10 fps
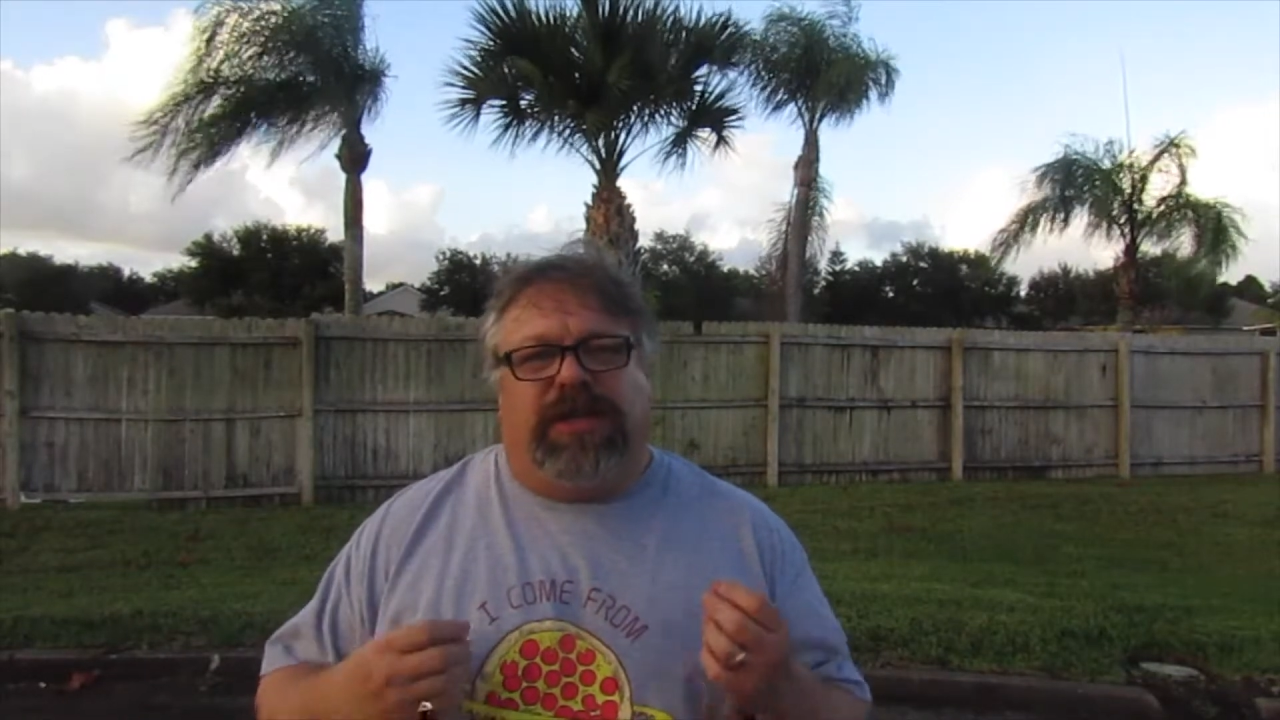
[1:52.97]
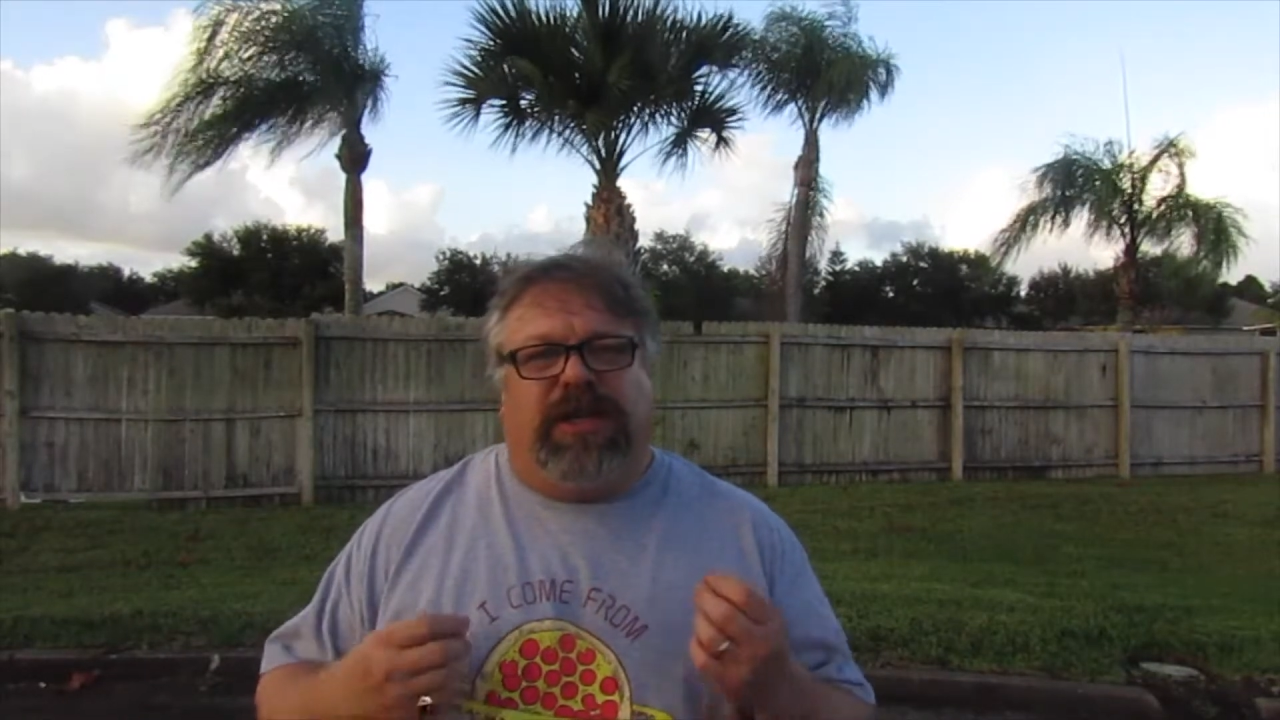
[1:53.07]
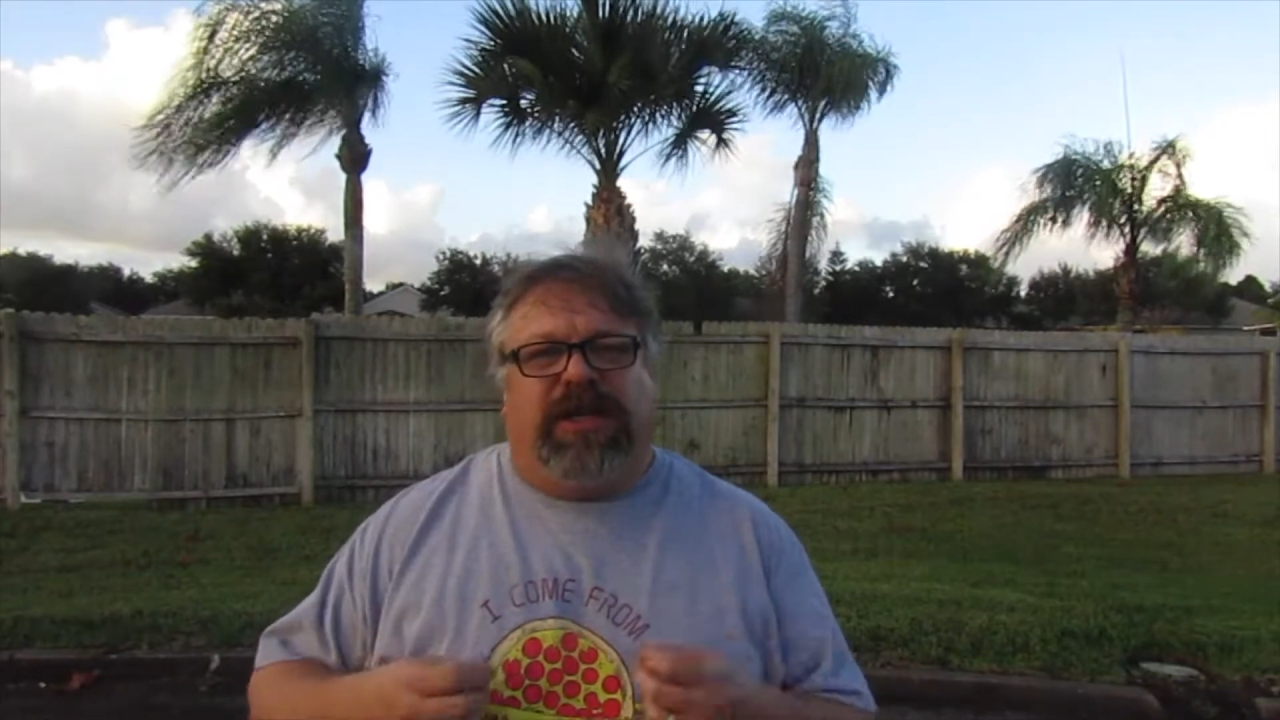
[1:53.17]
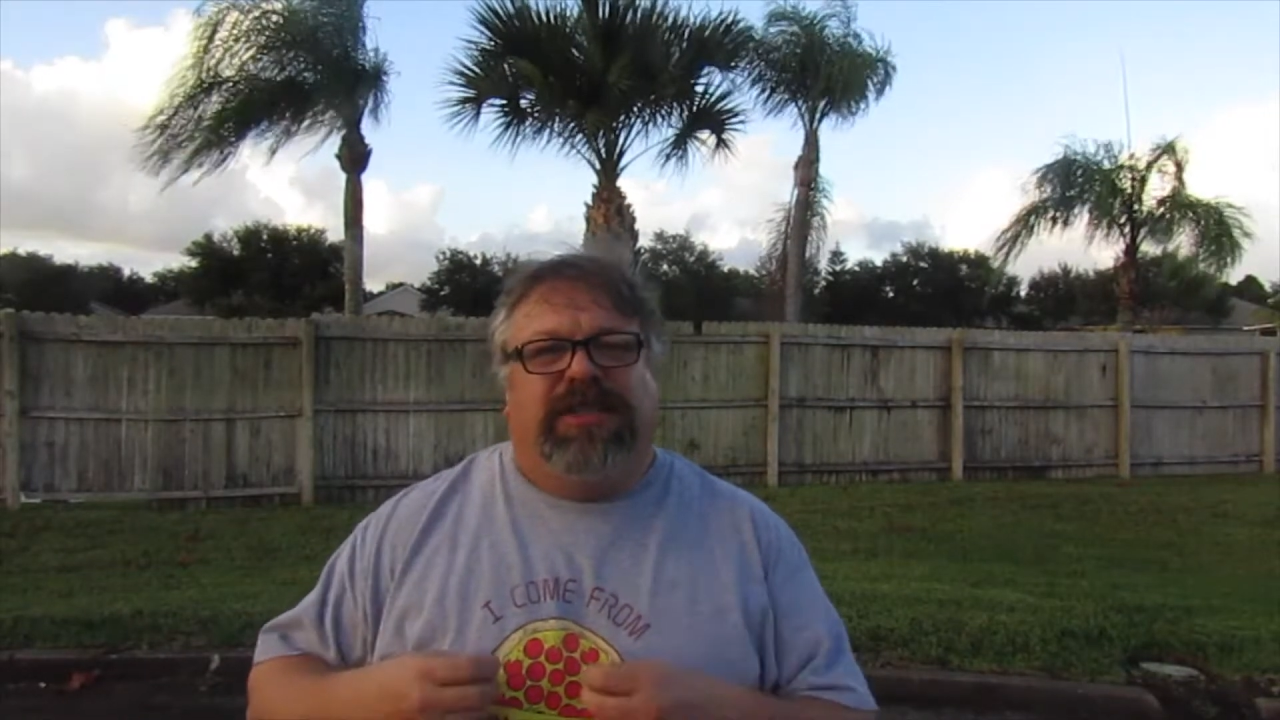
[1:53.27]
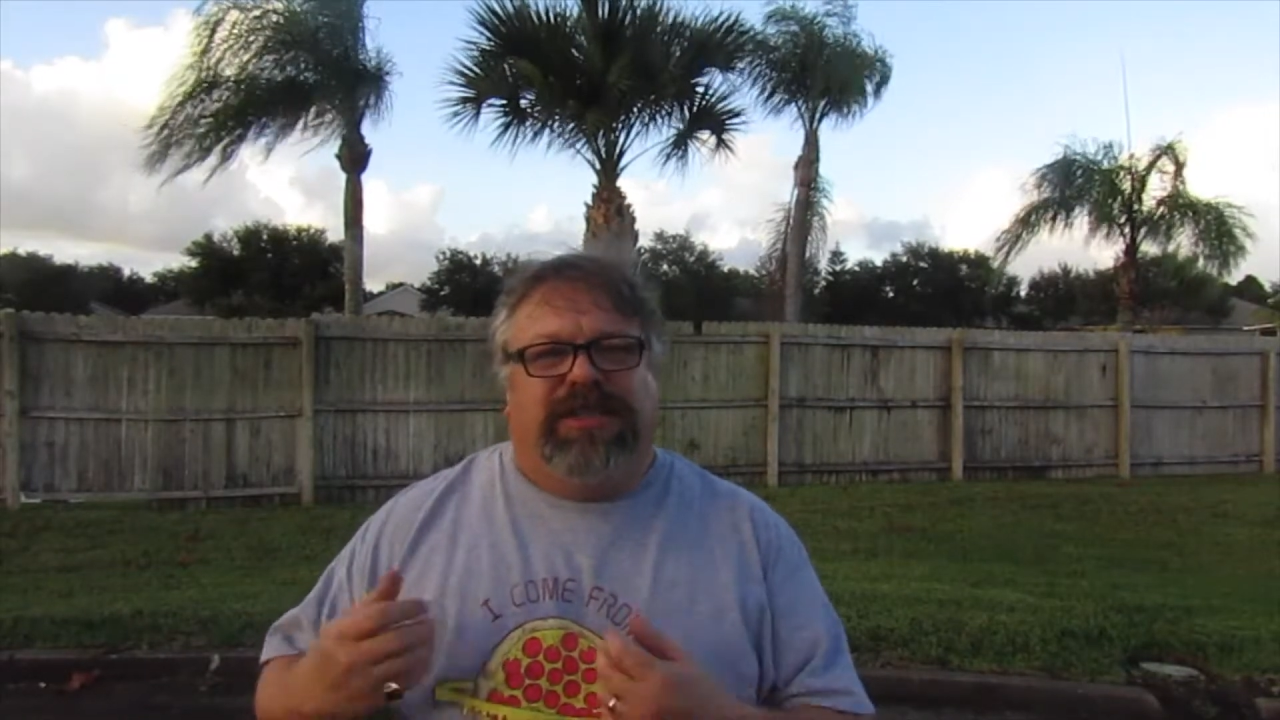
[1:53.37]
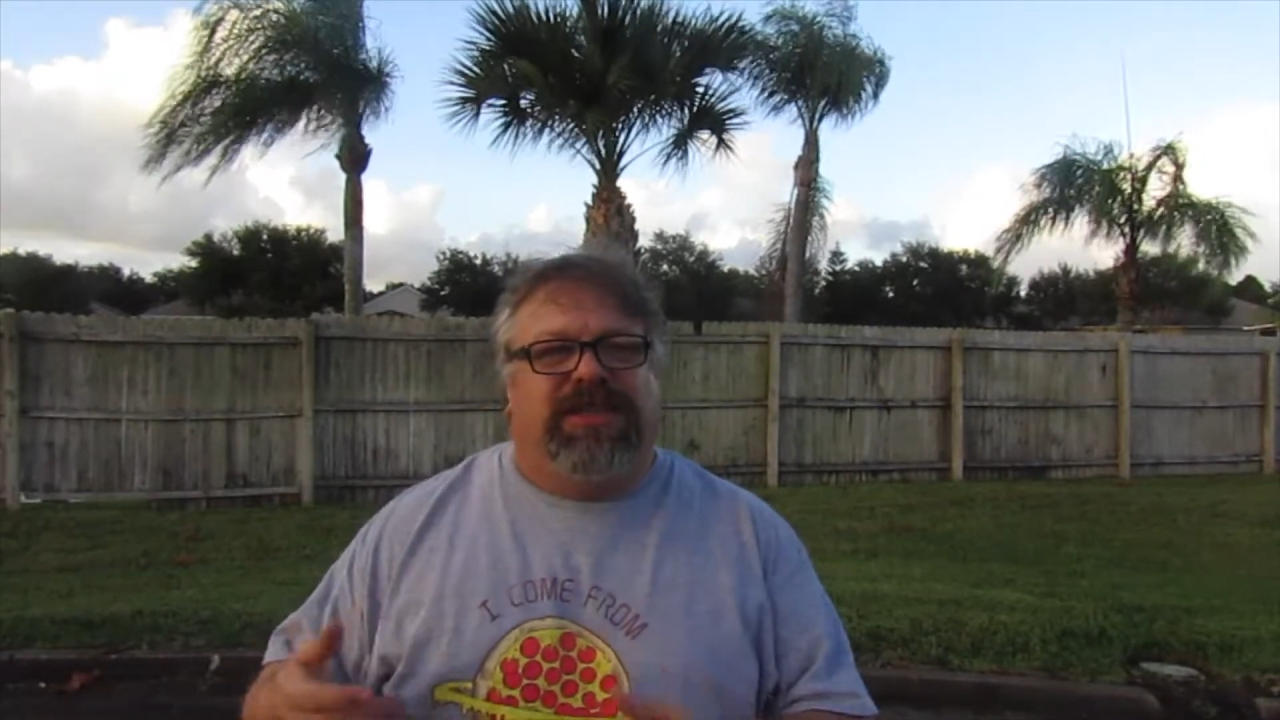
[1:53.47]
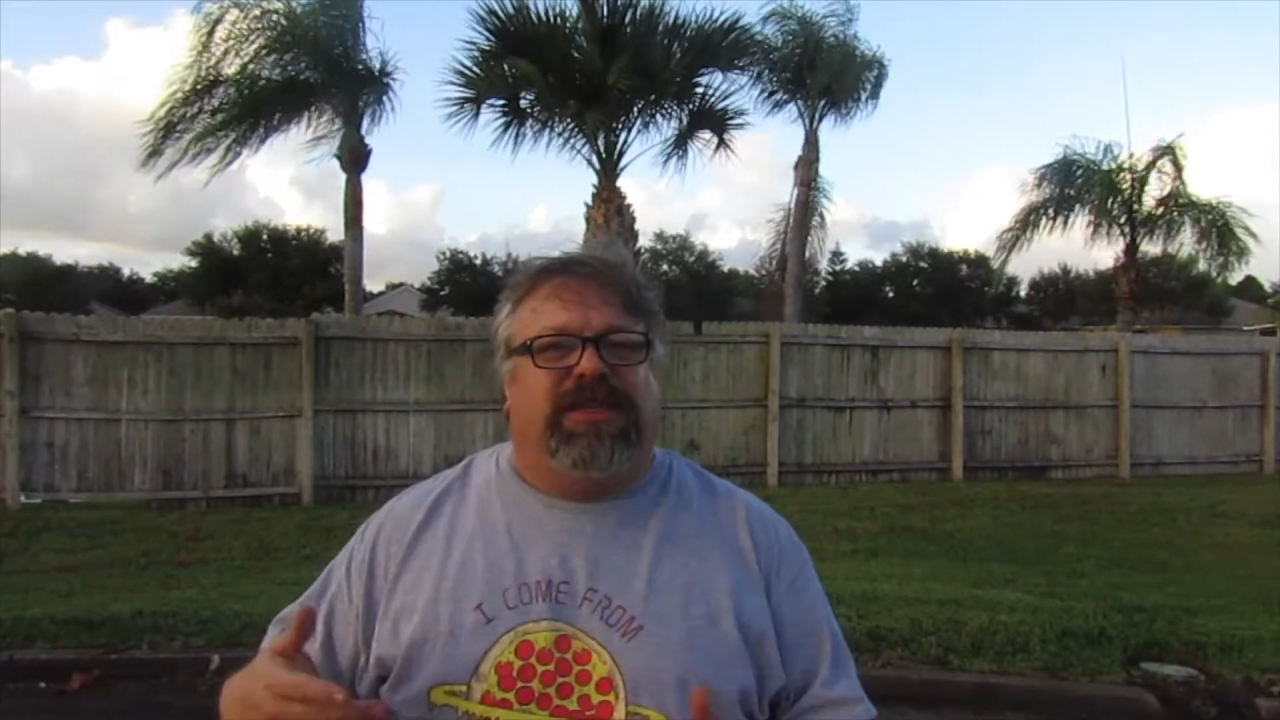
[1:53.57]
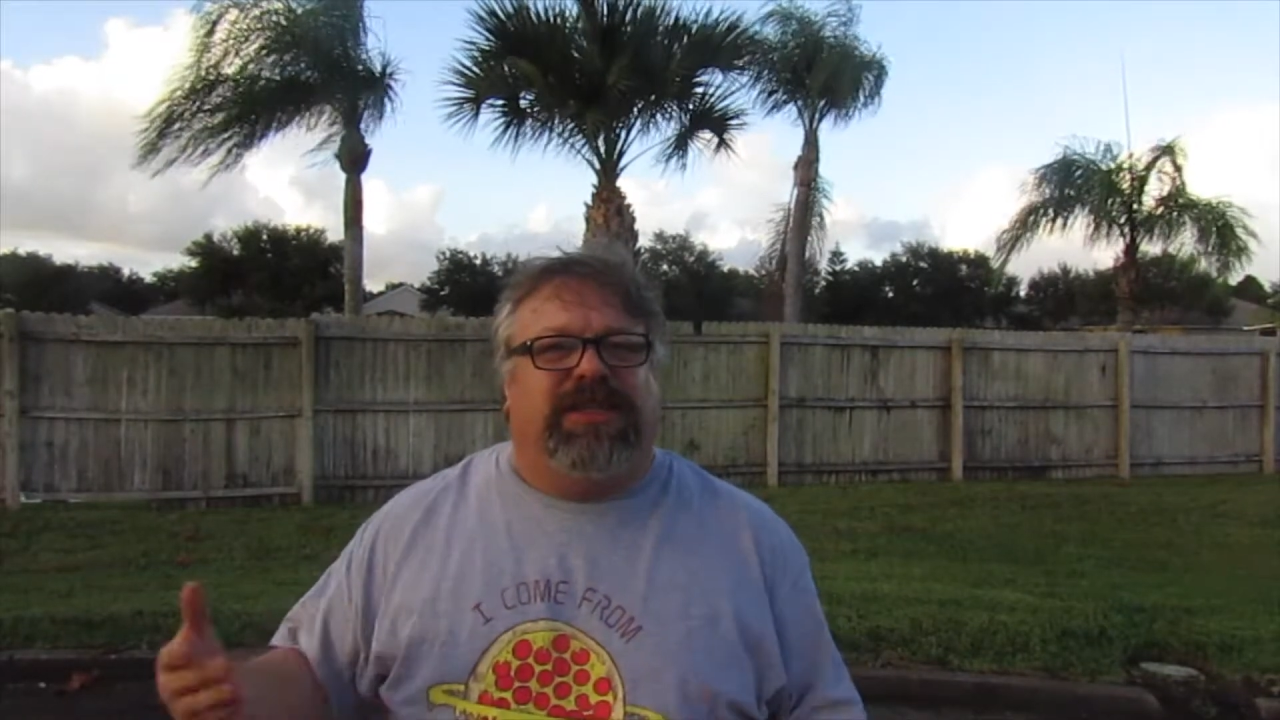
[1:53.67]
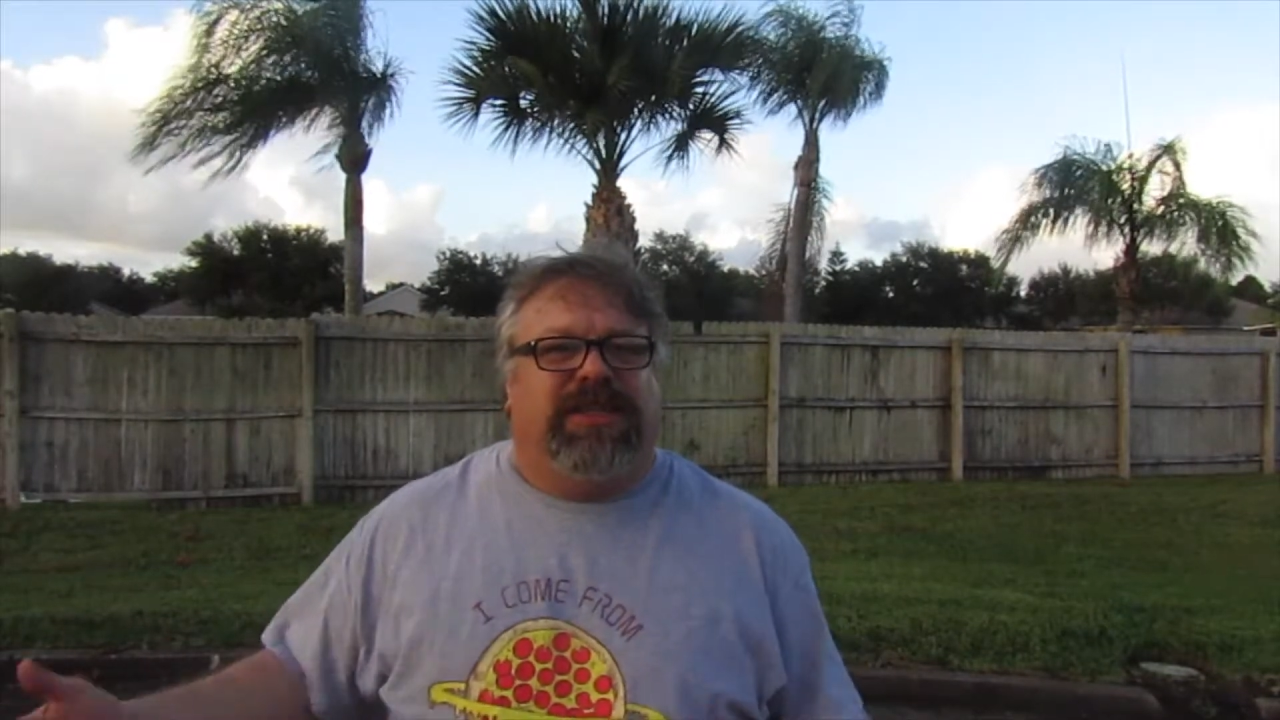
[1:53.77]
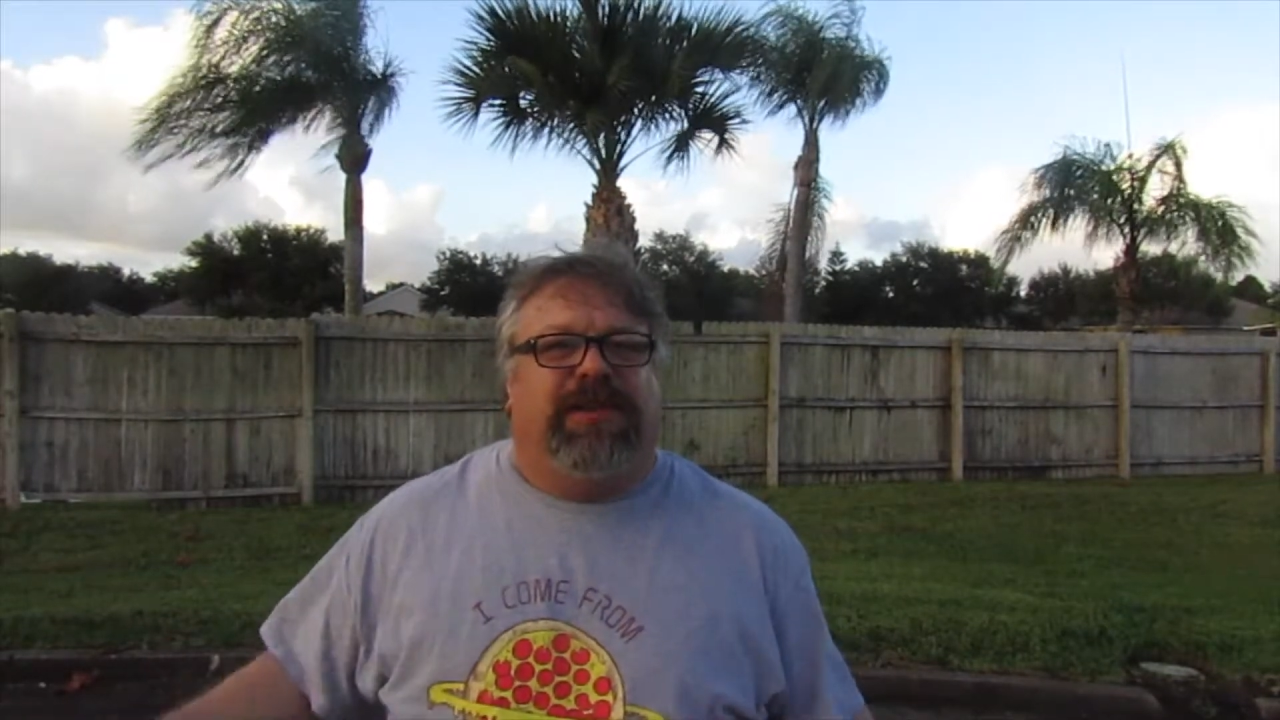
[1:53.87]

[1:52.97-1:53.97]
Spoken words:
you get a consistency